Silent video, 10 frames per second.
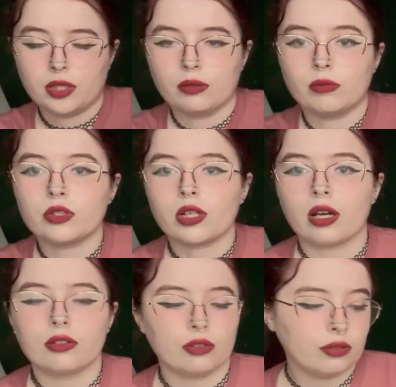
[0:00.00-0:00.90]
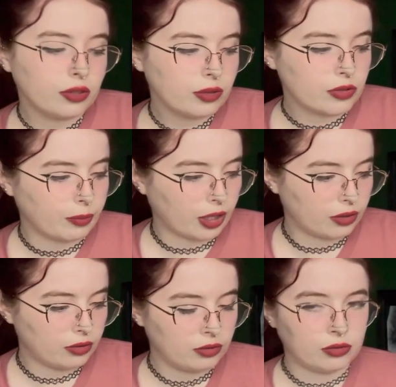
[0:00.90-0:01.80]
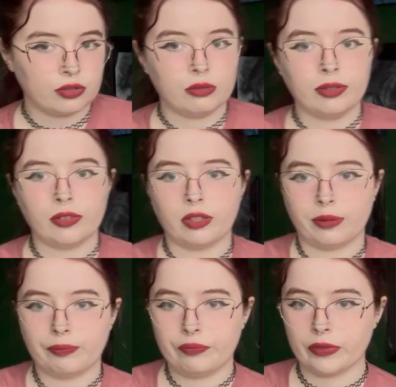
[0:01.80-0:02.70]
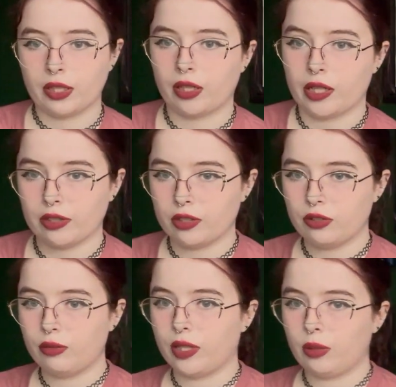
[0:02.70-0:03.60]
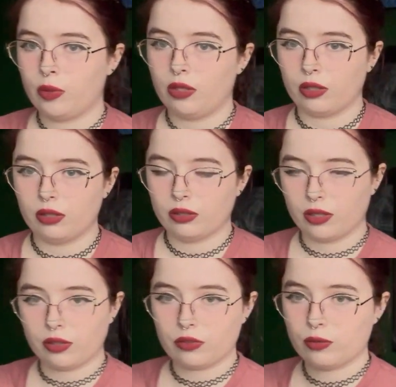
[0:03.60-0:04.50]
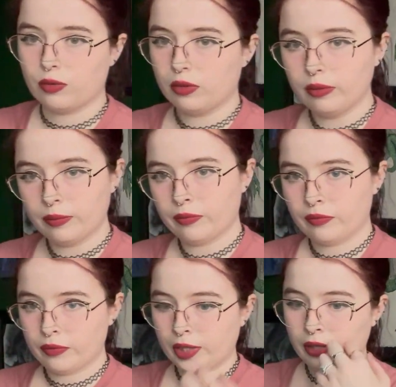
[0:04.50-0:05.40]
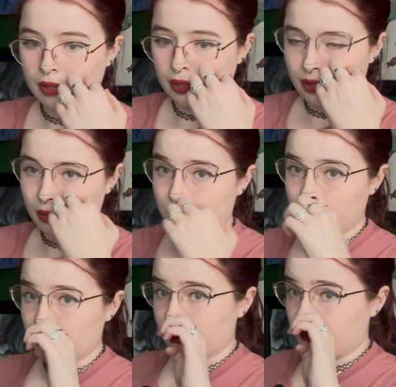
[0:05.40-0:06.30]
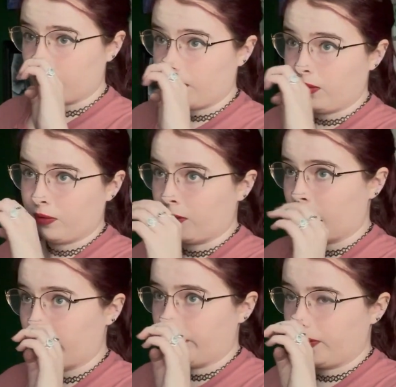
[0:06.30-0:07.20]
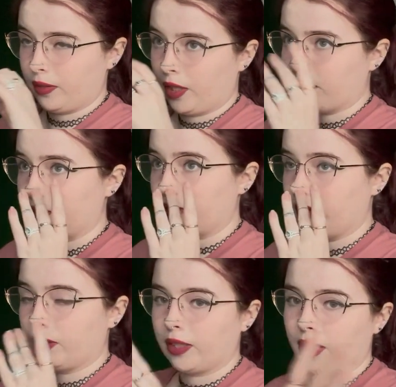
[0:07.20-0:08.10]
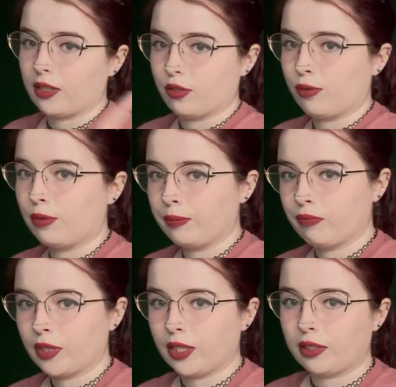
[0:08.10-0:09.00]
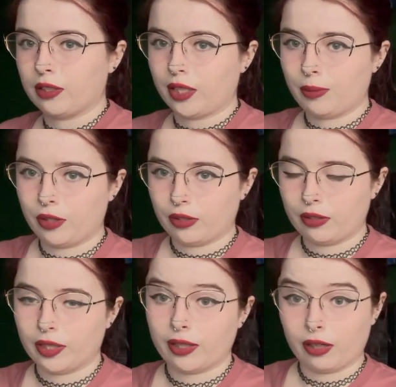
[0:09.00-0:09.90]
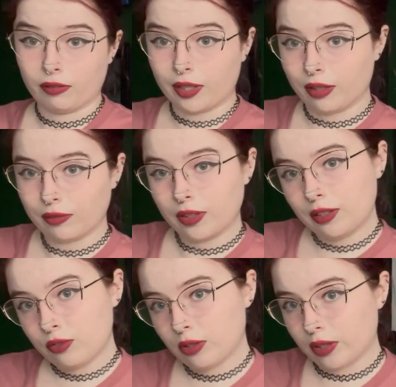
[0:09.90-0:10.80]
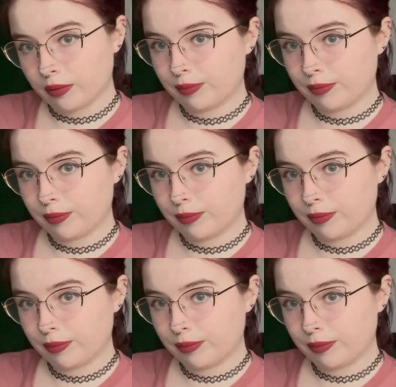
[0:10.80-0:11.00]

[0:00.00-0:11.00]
which I also don't think was bad. To be fair, I did do AP art in school, which is art 5, technically, like high school. I did AP art and I got a 5 in drawing.